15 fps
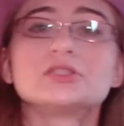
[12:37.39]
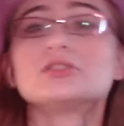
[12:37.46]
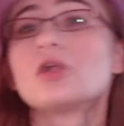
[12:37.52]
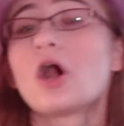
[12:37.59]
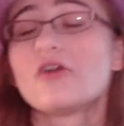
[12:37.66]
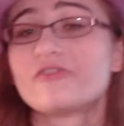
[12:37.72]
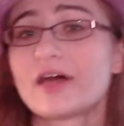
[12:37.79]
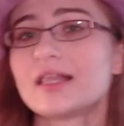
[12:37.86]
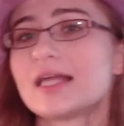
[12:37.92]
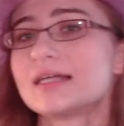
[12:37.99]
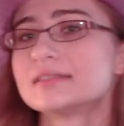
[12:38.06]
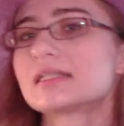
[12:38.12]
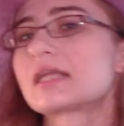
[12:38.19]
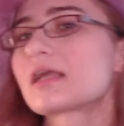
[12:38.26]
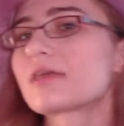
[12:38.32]

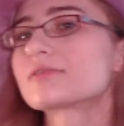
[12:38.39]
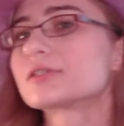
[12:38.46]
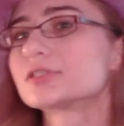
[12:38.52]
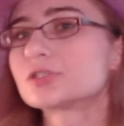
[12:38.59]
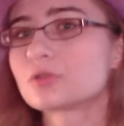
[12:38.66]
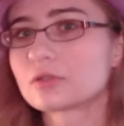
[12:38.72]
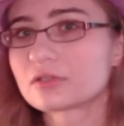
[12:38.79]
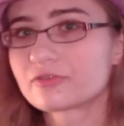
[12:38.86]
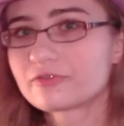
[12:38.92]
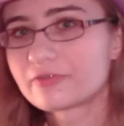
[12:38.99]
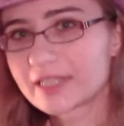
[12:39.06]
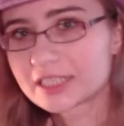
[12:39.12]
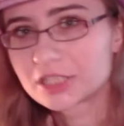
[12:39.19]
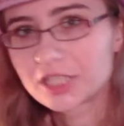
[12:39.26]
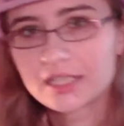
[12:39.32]
novellas and other short
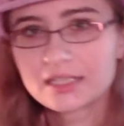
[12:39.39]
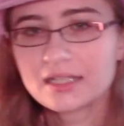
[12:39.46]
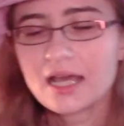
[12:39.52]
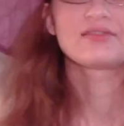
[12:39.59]
fiction